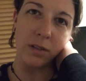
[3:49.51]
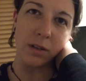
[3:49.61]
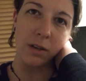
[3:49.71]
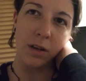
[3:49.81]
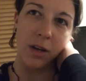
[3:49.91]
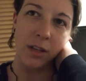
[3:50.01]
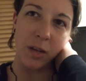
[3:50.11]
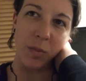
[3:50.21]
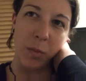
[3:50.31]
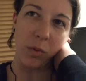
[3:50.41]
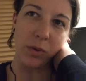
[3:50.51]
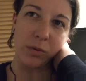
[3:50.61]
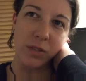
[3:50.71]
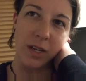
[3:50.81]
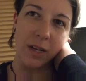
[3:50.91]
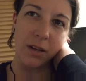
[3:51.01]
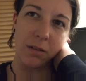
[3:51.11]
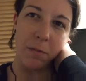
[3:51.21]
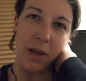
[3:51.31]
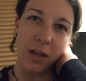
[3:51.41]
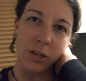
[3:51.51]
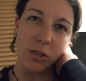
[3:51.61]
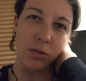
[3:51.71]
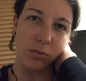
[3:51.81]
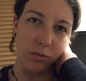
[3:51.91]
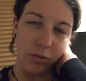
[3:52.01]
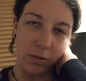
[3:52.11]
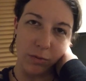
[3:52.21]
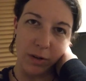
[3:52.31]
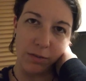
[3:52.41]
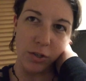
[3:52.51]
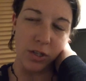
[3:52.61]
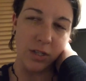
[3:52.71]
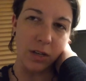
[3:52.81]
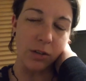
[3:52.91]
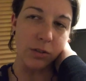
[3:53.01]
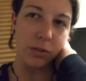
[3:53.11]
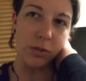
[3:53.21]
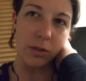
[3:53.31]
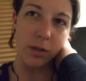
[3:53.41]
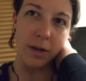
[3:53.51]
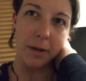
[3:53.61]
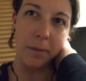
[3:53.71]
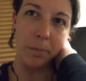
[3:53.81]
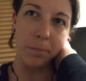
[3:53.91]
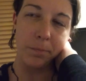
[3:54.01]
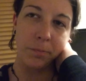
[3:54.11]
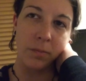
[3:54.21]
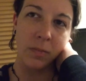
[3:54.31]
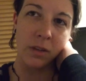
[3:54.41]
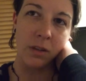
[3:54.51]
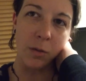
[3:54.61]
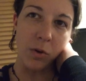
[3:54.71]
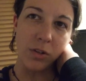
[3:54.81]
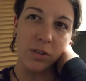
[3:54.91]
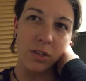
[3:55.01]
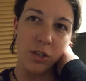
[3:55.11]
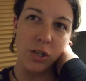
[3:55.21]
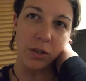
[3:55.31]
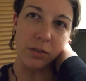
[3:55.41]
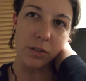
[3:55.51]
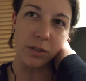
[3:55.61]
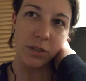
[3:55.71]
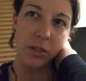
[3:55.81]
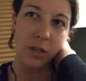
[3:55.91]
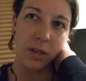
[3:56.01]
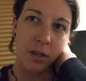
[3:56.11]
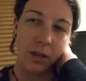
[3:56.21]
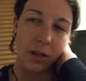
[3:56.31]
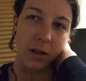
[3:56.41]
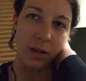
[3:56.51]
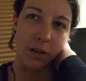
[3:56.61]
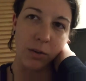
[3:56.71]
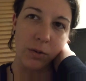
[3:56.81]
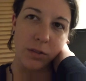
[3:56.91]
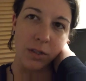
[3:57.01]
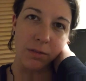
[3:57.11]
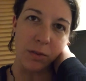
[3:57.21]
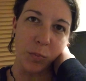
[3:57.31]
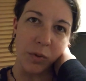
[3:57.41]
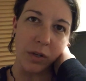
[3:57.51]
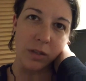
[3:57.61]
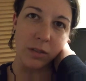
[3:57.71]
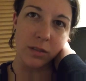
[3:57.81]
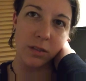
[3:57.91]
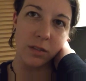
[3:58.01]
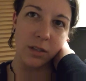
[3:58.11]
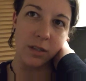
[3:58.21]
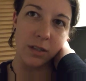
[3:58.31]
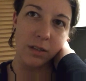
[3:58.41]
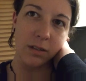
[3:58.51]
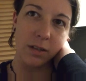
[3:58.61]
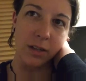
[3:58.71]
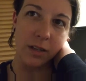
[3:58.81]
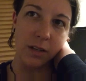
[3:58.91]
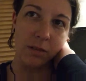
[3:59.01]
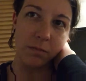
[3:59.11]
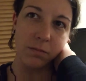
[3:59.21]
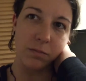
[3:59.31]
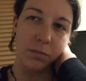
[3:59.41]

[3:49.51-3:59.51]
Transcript: And the people who did make it to refugee centers or emergency shelters, who had suffered burns and then